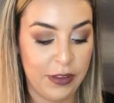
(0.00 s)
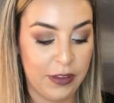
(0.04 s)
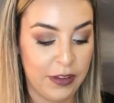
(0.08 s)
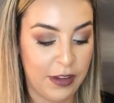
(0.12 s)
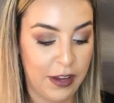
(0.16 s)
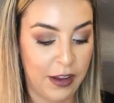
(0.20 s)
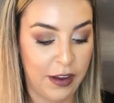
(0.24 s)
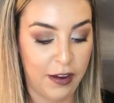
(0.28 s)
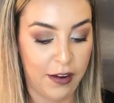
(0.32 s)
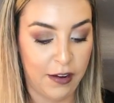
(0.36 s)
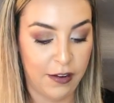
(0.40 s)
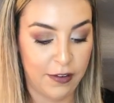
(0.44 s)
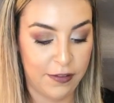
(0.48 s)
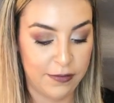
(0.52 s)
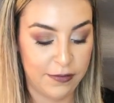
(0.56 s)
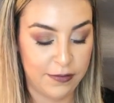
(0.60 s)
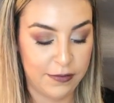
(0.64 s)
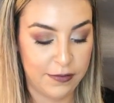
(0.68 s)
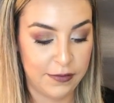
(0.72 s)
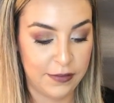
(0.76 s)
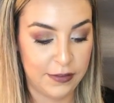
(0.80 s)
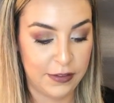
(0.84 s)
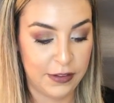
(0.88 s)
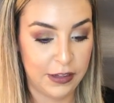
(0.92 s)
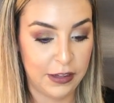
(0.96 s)
take off
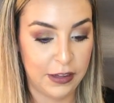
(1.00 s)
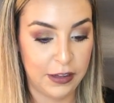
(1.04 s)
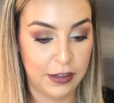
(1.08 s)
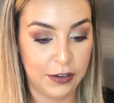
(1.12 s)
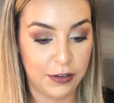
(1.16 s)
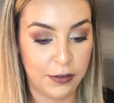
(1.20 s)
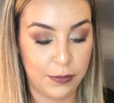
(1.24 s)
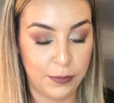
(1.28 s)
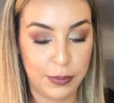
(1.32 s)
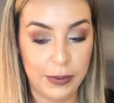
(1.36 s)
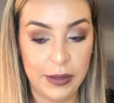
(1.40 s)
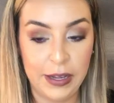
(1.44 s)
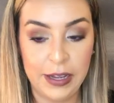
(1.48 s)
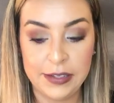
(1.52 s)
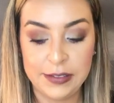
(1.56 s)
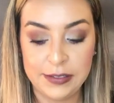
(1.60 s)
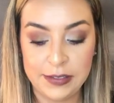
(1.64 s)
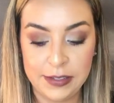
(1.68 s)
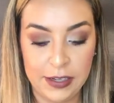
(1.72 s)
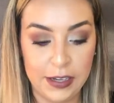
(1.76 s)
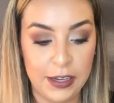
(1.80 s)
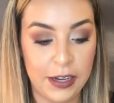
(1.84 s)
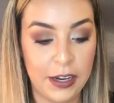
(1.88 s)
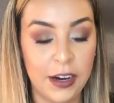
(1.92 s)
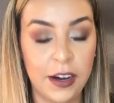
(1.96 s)
a little
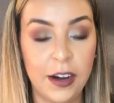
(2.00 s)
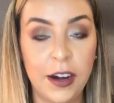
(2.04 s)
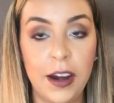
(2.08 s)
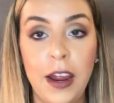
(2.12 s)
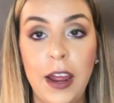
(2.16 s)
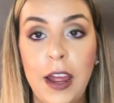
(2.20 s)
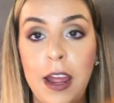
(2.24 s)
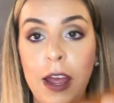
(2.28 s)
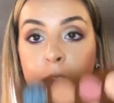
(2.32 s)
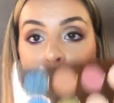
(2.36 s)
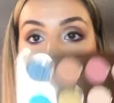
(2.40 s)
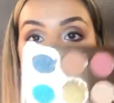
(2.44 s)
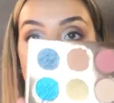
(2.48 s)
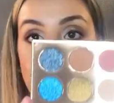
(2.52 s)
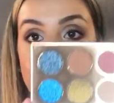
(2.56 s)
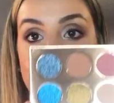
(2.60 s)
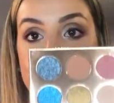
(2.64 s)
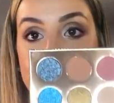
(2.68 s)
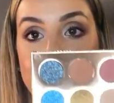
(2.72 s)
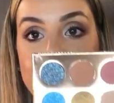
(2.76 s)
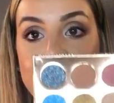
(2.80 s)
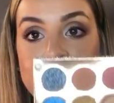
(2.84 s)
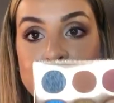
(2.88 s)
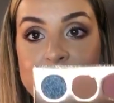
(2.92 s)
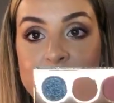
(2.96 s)
plastic here,
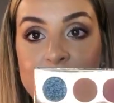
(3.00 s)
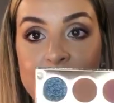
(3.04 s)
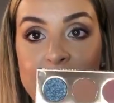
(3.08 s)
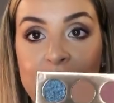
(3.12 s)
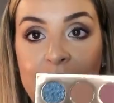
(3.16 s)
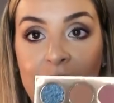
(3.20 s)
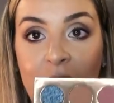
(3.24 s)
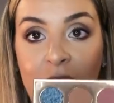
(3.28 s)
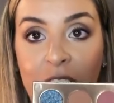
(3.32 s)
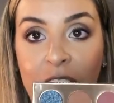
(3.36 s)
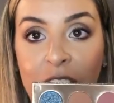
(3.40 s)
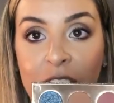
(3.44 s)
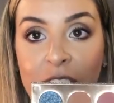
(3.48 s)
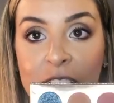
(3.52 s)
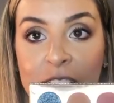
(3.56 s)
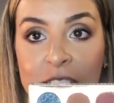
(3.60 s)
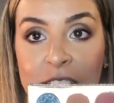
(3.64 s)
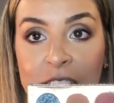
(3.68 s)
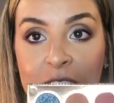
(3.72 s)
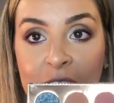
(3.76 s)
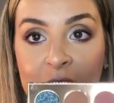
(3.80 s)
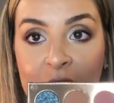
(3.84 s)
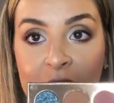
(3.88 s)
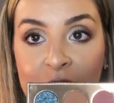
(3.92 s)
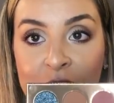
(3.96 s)
but this are
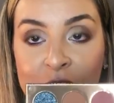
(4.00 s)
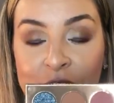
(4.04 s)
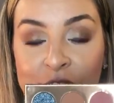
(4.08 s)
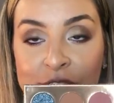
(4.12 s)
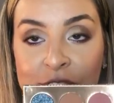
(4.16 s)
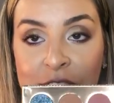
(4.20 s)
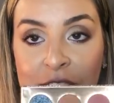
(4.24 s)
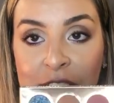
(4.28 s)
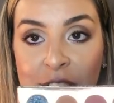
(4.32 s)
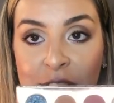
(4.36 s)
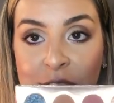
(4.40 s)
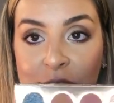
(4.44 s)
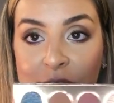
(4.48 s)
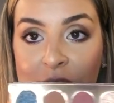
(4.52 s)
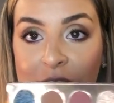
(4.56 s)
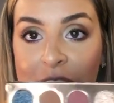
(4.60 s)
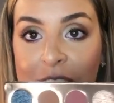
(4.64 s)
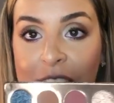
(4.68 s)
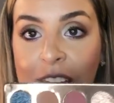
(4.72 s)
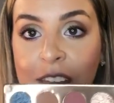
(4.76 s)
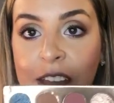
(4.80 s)
the eyeshadows.